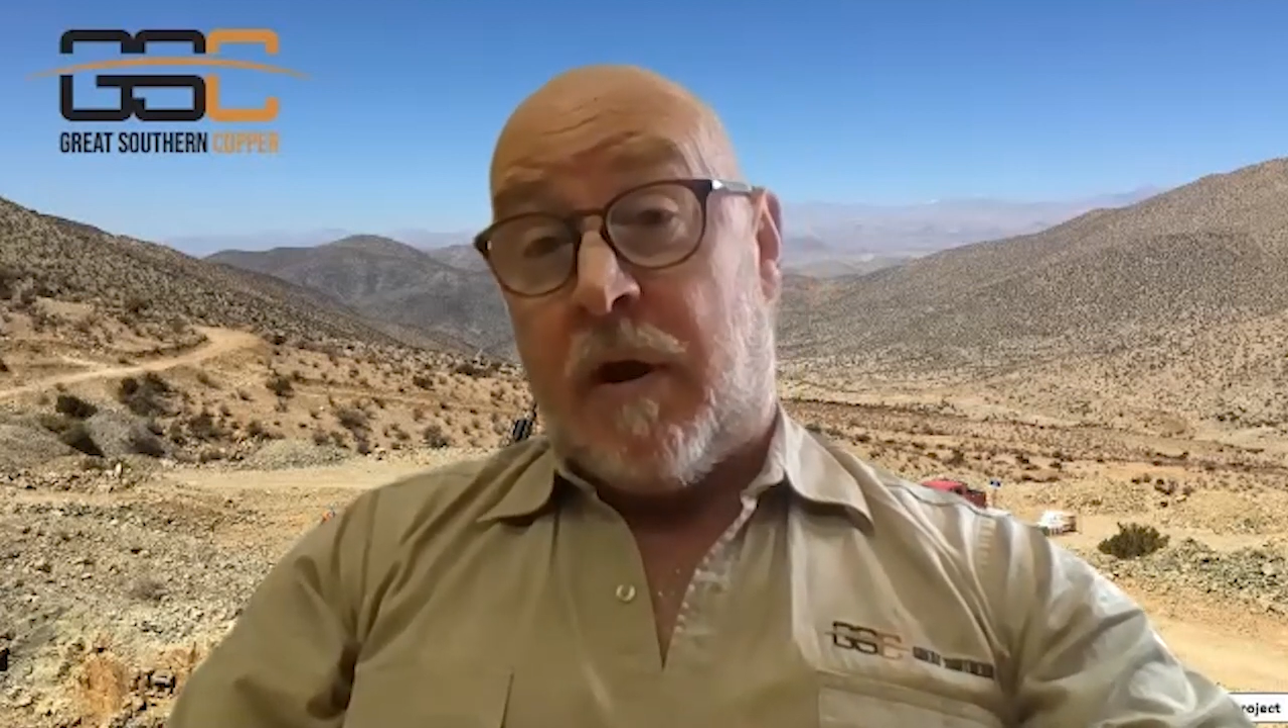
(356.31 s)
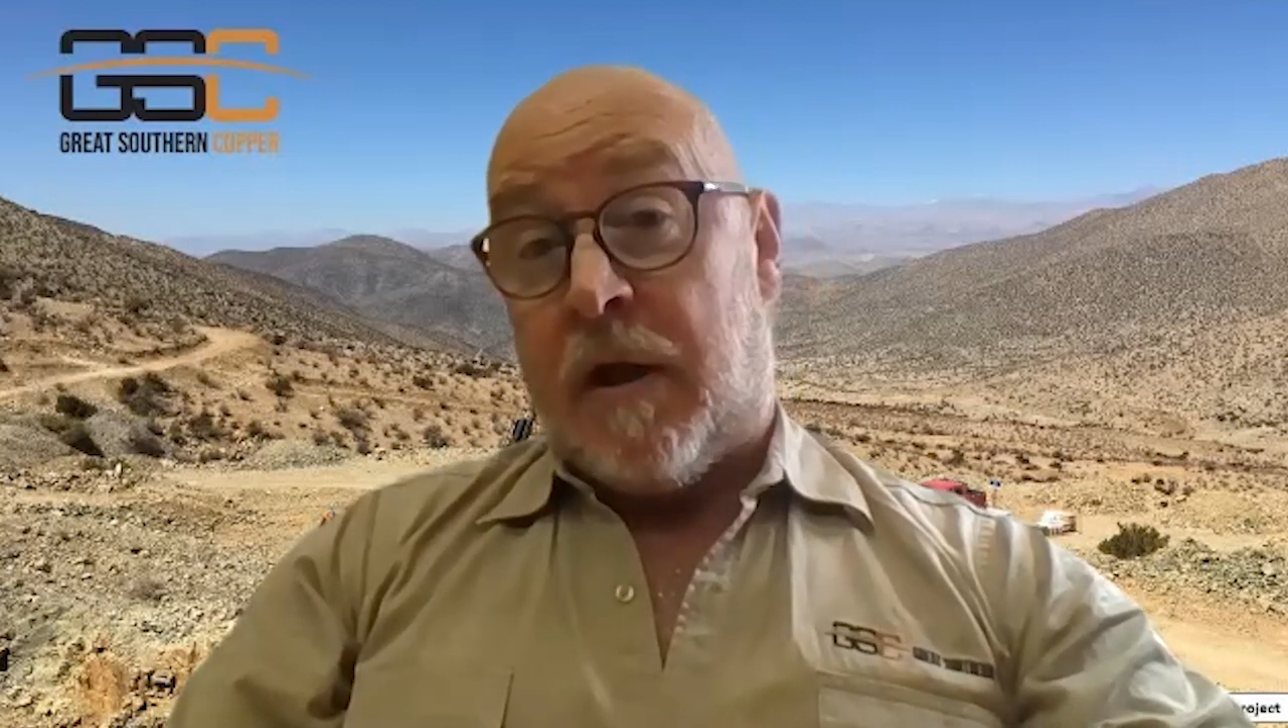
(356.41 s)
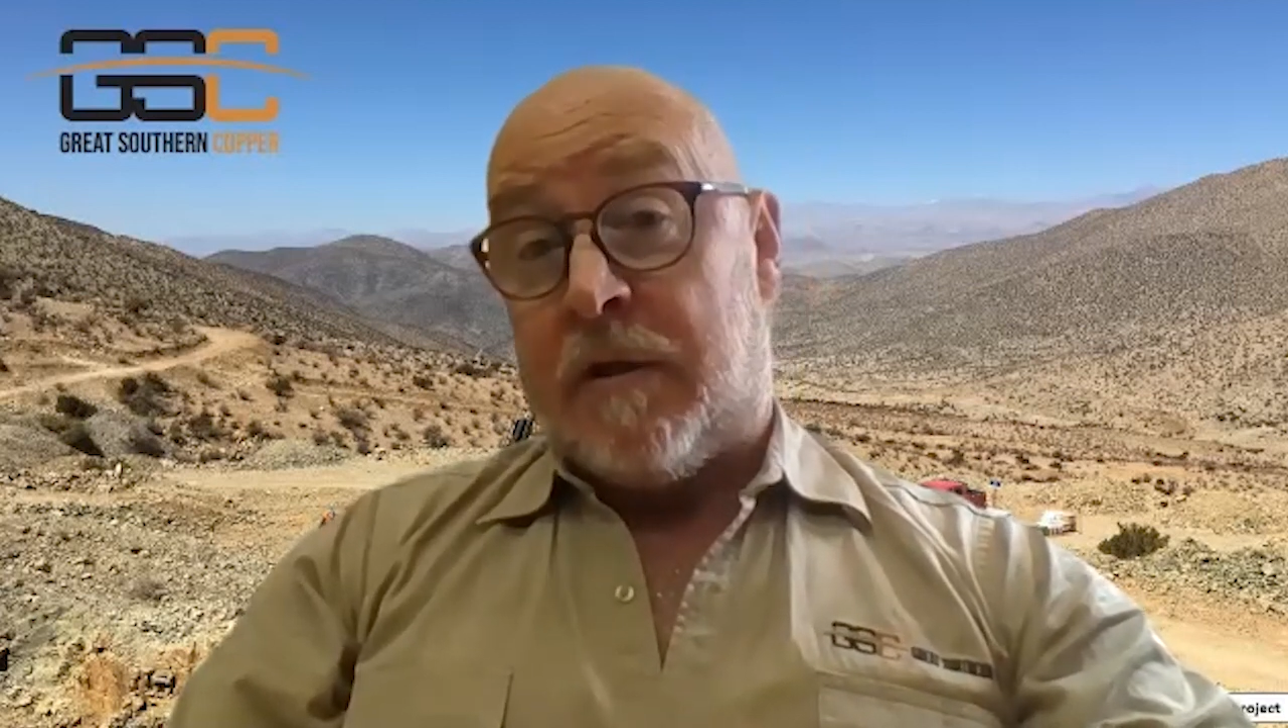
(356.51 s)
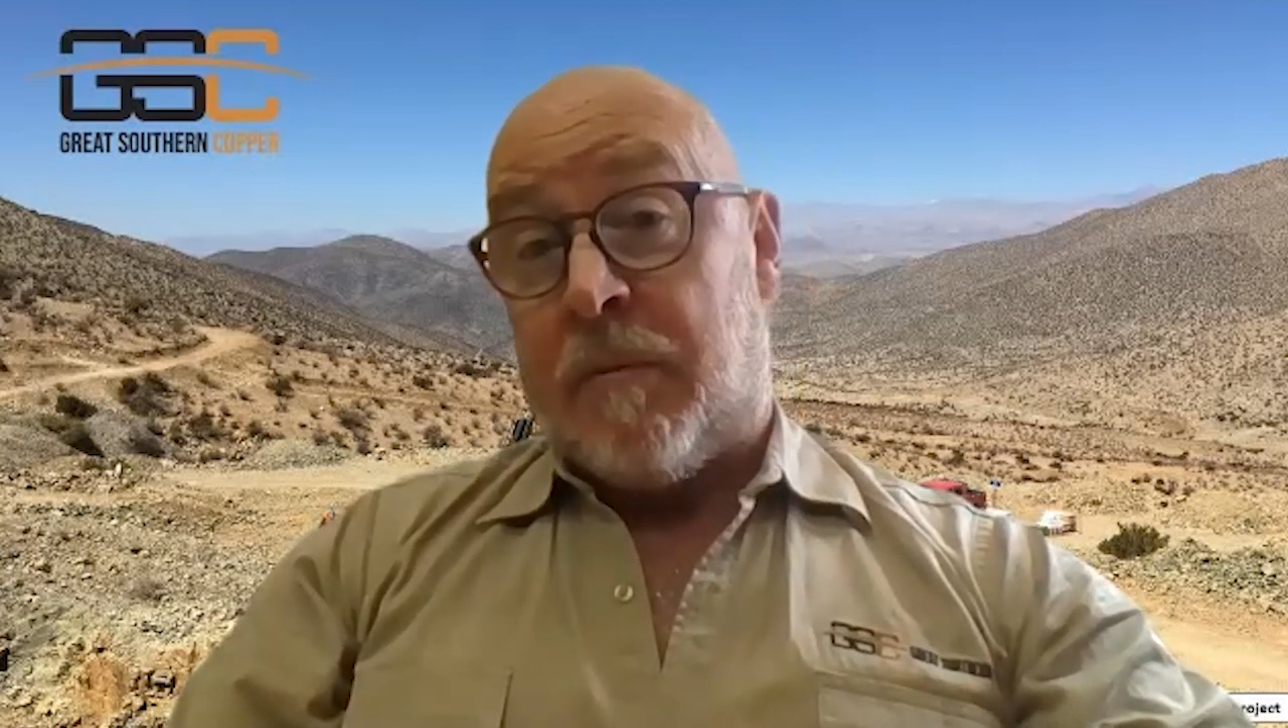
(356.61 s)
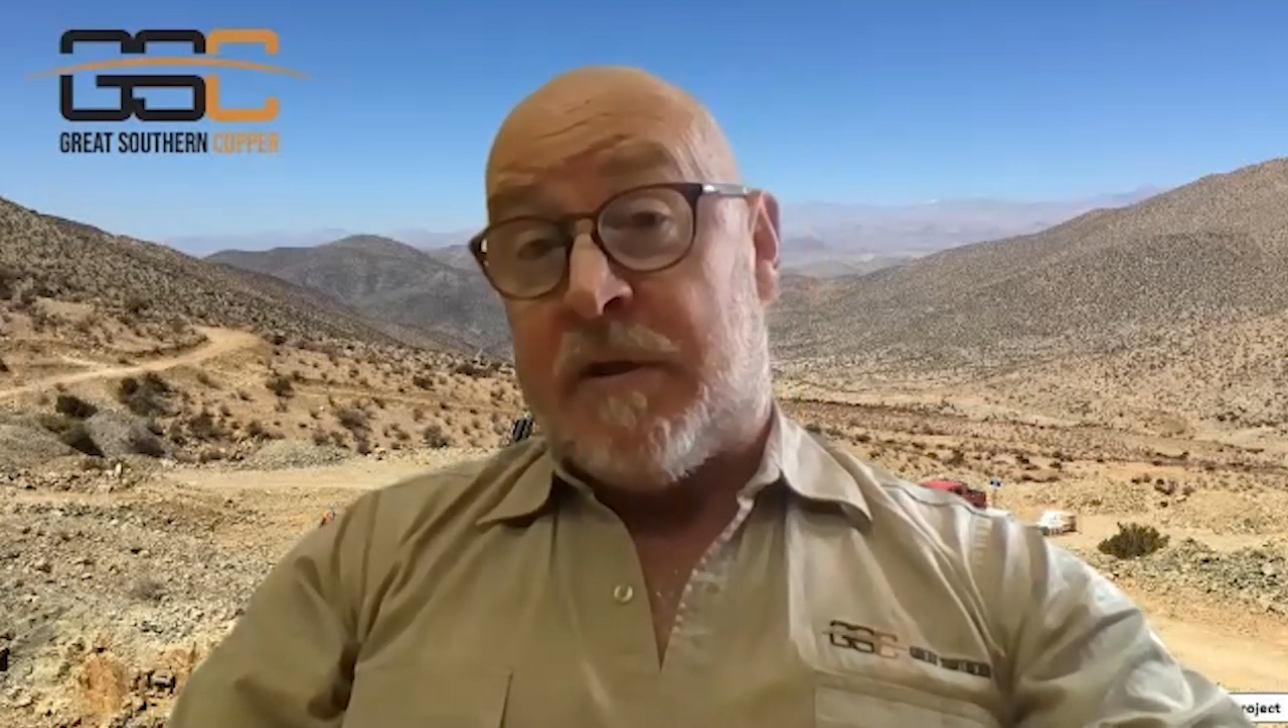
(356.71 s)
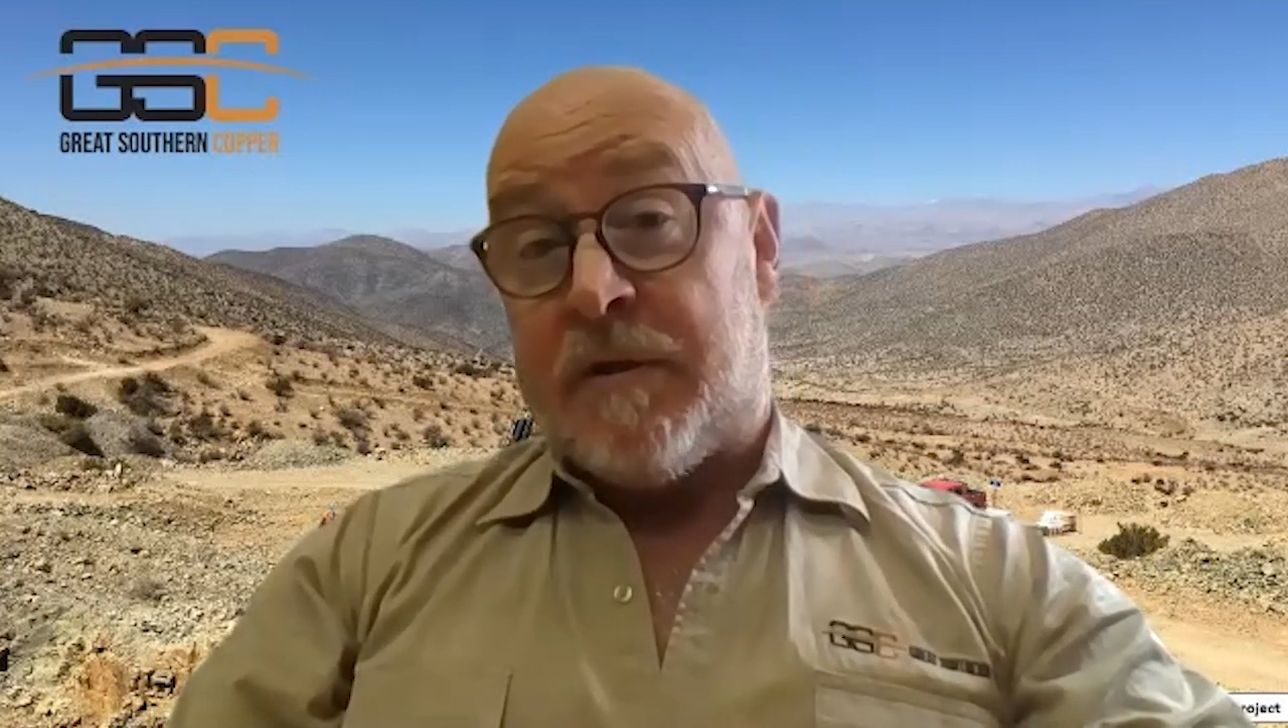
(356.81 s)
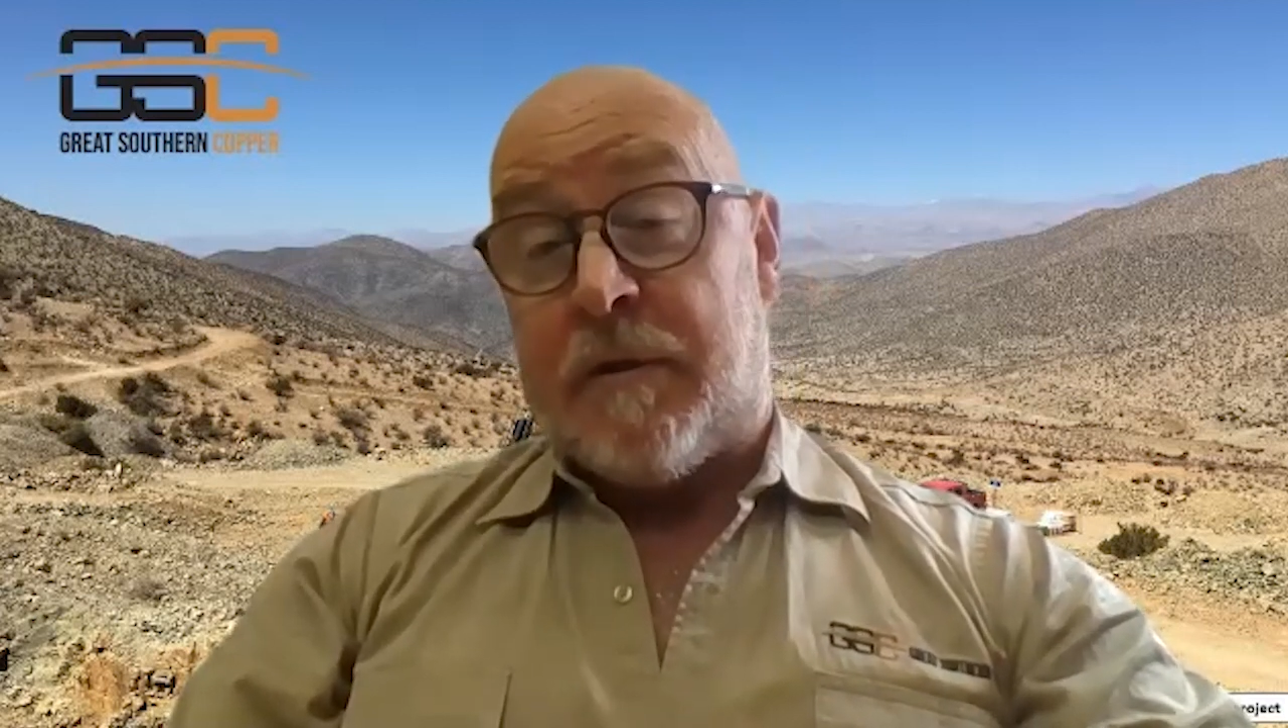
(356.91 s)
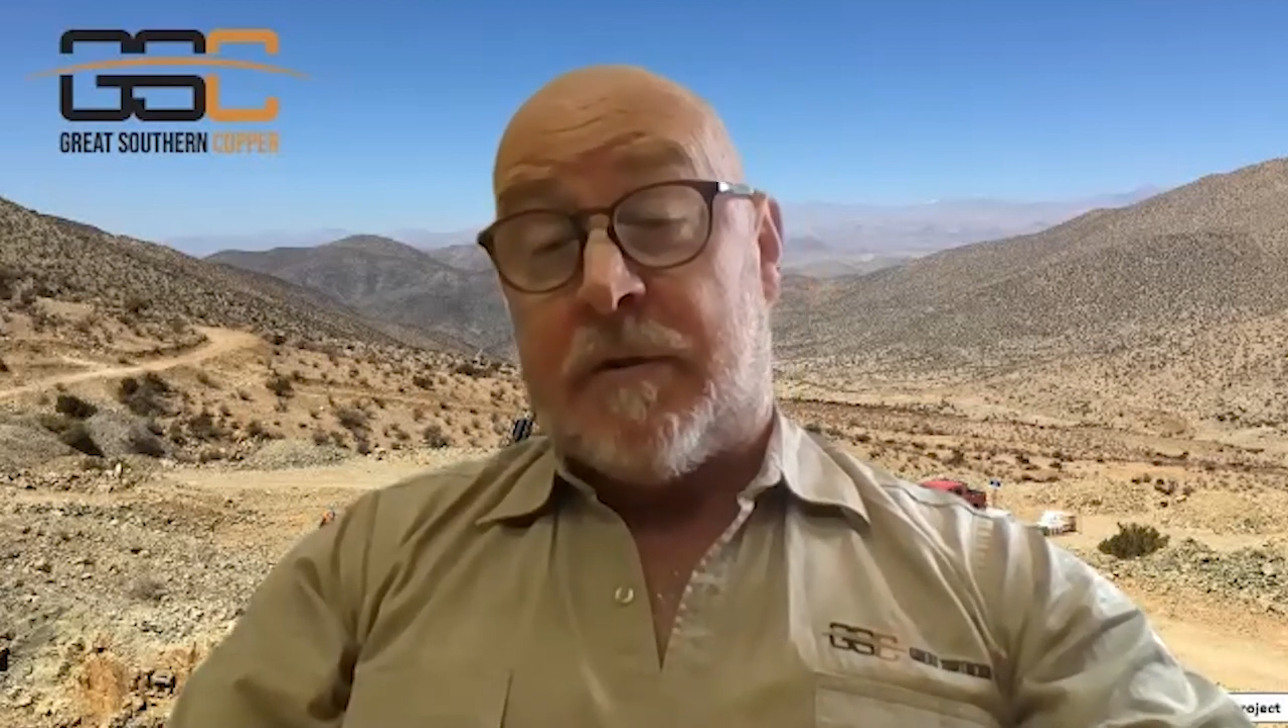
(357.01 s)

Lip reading: and Artemisa.